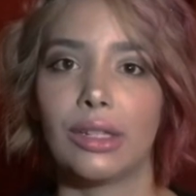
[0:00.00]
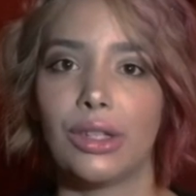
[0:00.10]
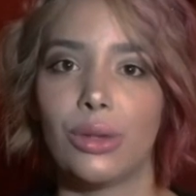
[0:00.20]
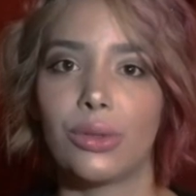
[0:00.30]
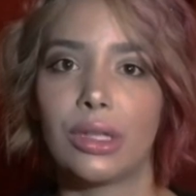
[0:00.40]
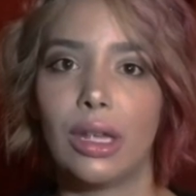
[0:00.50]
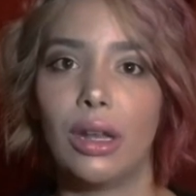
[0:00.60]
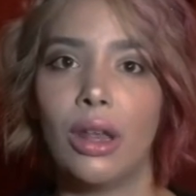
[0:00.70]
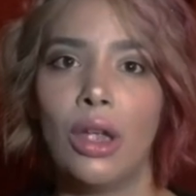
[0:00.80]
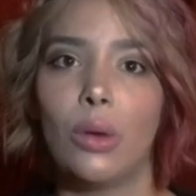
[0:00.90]

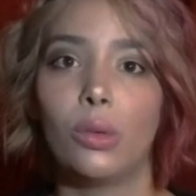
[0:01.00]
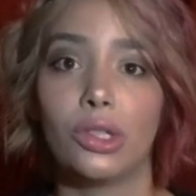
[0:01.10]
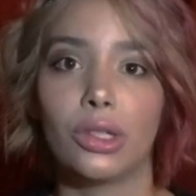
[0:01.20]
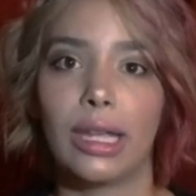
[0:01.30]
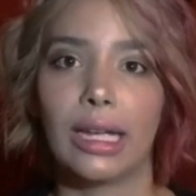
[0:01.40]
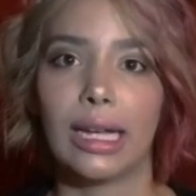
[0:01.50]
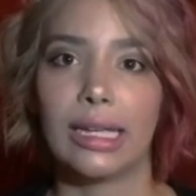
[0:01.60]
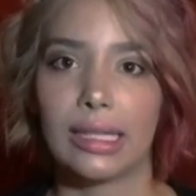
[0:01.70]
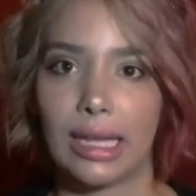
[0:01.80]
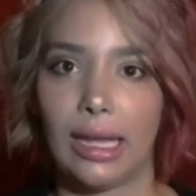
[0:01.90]
Houston, which, like I
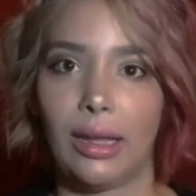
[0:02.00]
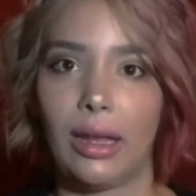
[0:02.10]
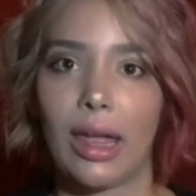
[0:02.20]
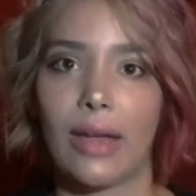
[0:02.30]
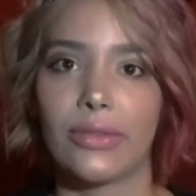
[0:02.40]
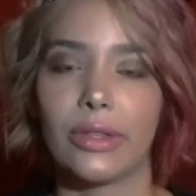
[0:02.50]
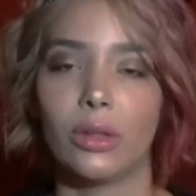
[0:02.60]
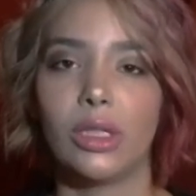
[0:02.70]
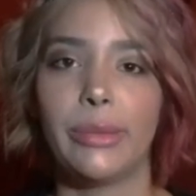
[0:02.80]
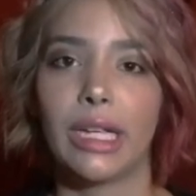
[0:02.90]
said, have
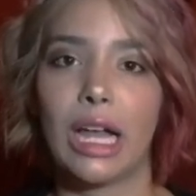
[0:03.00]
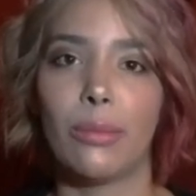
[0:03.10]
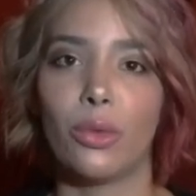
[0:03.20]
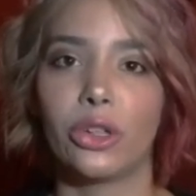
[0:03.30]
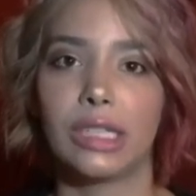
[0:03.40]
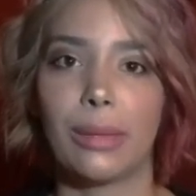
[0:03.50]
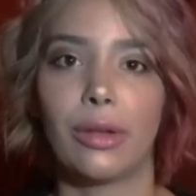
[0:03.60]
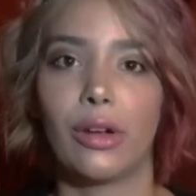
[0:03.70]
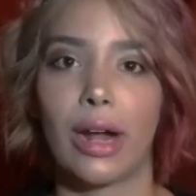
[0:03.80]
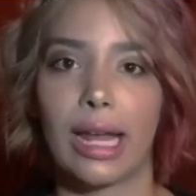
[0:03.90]
slowly become more
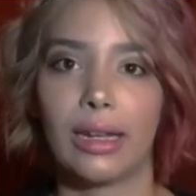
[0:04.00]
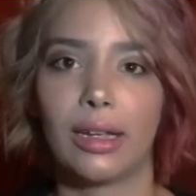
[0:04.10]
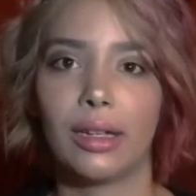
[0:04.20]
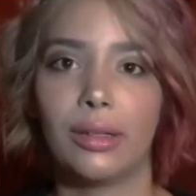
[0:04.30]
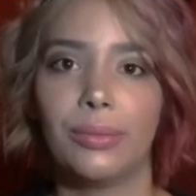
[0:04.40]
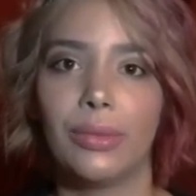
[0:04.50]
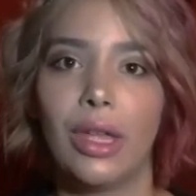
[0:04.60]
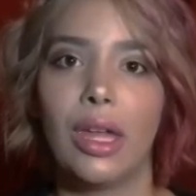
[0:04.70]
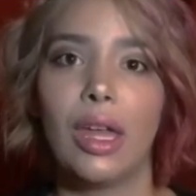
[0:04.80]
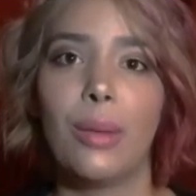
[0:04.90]
Democratic.
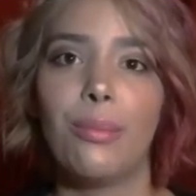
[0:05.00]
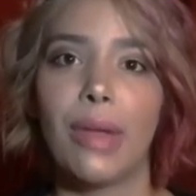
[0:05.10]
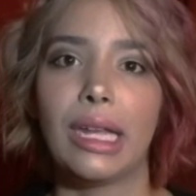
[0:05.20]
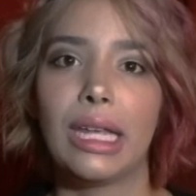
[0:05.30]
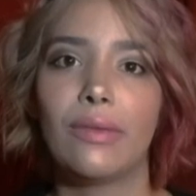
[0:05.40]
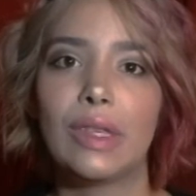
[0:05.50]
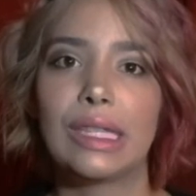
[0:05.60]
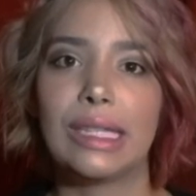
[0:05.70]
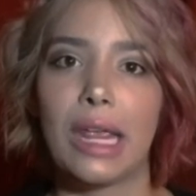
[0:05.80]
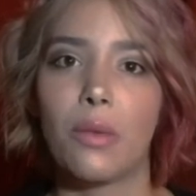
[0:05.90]
Many of the
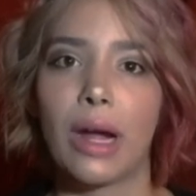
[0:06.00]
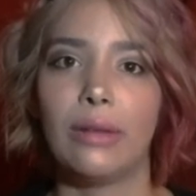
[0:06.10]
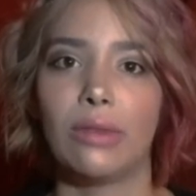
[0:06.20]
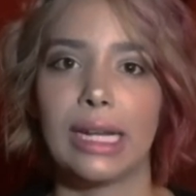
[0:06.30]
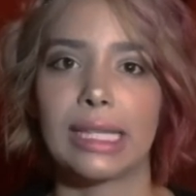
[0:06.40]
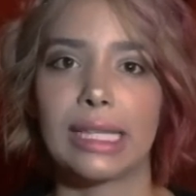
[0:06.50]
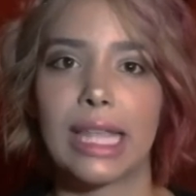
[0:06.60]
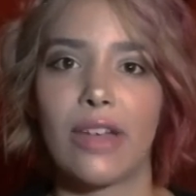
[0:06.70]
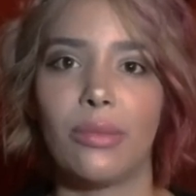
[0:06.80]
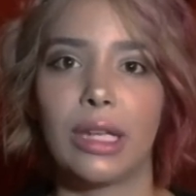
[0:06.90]
statewide races
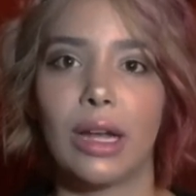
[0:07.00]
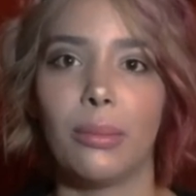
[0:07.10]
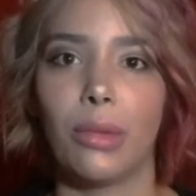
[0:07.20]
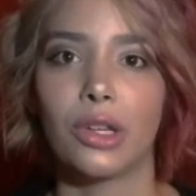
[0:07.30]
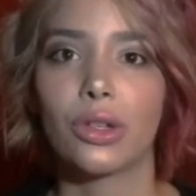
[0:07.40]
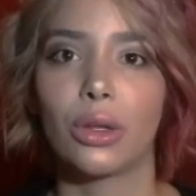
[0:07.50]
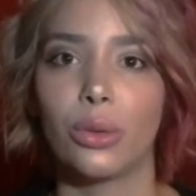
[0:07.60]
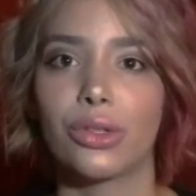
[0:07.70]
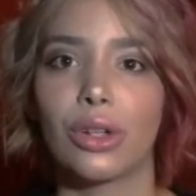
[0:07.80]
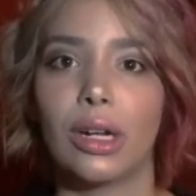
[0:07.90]
have become much
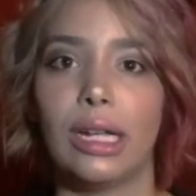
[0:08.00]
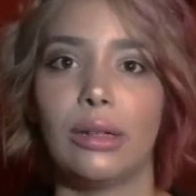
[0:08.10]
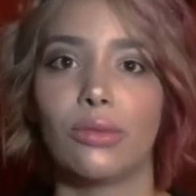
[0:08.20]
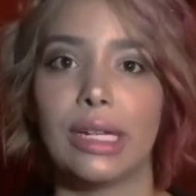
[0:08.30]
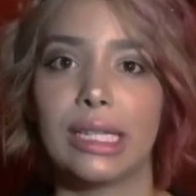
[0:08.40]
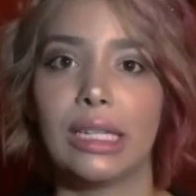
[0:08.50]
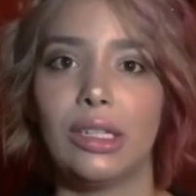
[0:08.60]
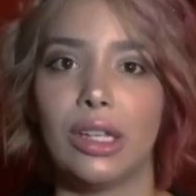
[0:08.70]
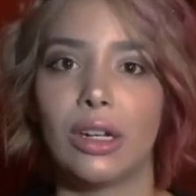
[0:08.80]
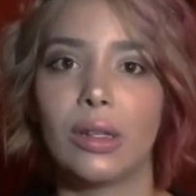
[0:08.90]
closer in recent
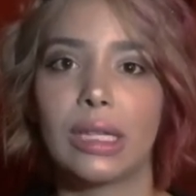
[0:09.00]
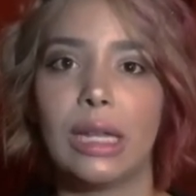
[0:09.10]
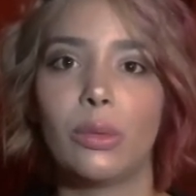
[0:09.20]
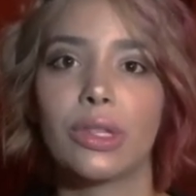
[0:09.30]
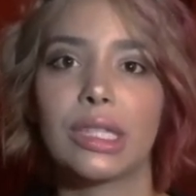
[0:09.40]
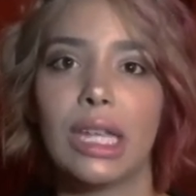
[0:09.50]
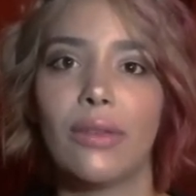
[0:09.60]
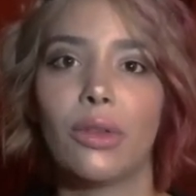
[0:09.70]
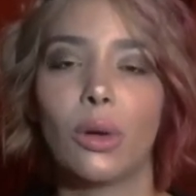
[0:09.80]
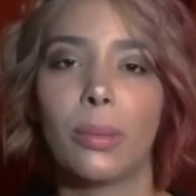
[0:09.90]
years, and we'll see
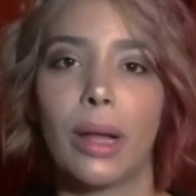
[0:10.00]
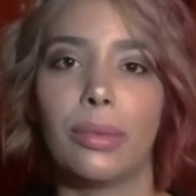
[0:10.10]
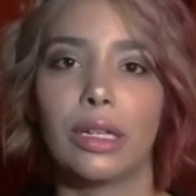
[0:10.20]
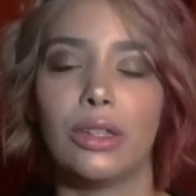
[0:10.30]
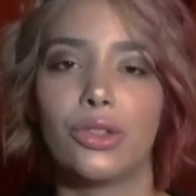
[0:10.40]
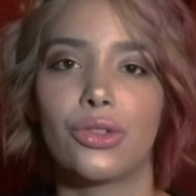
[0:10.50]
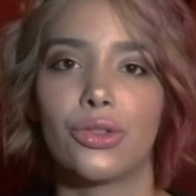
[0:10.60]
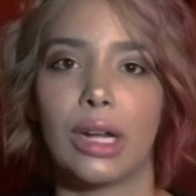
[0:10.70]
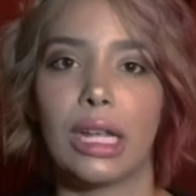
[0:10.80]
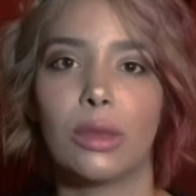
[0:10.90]
if the Republican
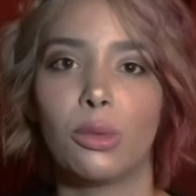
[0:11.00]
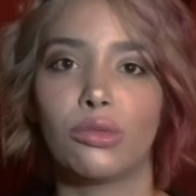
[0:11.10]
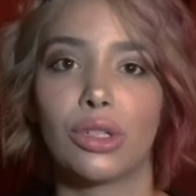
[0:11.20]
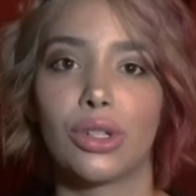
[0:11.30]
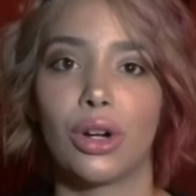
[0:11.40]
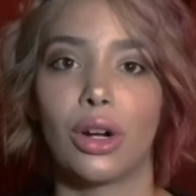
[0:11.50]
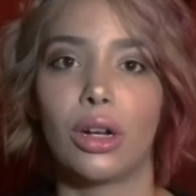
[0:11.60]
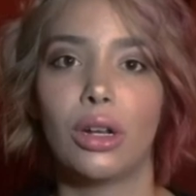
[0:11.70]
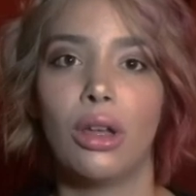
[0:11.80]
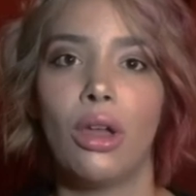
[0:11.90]
strength will
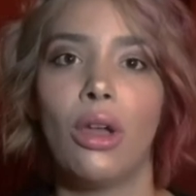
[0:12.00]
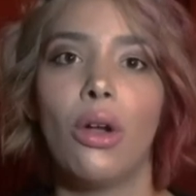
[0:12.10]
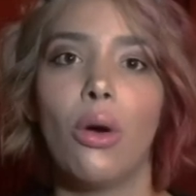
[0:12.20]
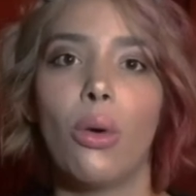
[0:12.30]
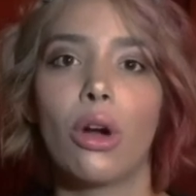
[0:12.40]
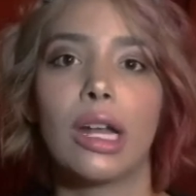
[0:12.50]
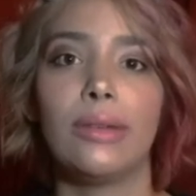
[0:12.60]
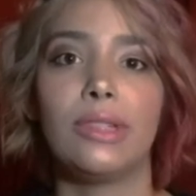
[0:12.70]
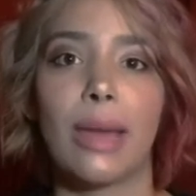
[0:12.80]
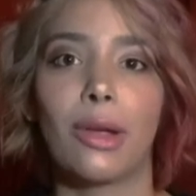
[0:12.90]
return or if
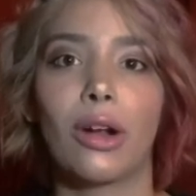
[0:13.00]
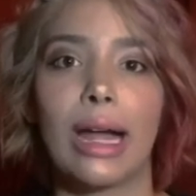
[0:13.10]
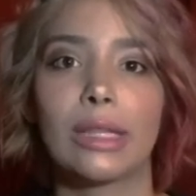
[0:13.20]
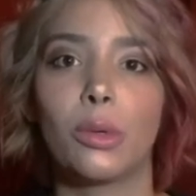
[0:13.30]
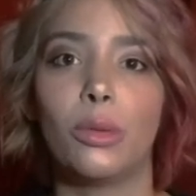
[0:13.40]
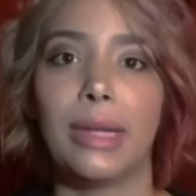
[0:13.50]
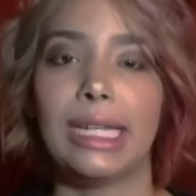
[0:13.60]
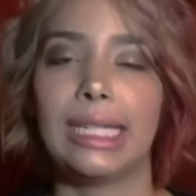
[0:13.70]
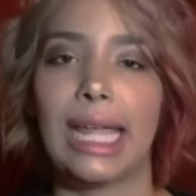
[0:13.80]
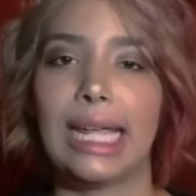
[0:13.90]
Democrats will
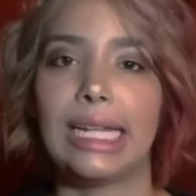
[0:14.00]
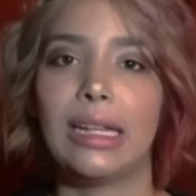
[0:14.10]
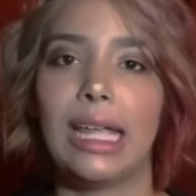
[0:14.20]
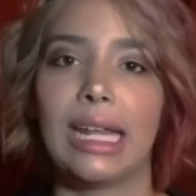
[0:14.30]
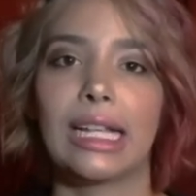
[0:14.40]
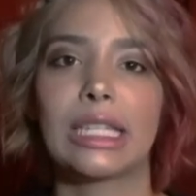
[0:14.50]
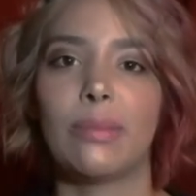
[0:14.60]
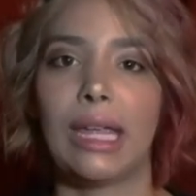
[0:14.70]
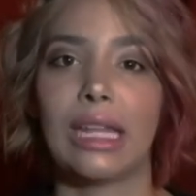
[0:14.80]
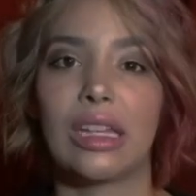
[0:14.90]
maintain and
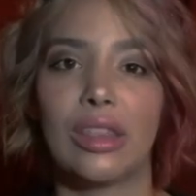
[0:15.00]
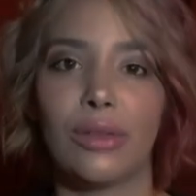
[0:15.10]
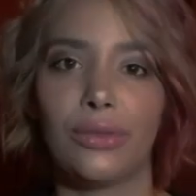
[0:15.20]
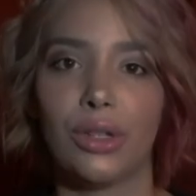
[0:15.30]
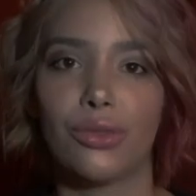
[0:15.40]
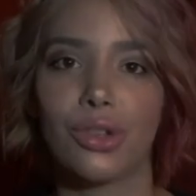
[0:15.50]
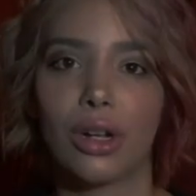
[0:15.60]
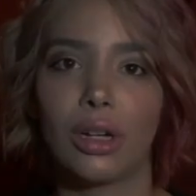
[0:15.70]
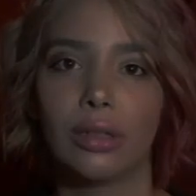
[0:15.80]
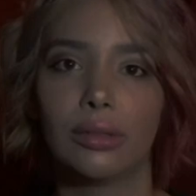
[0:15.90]
expand in the future.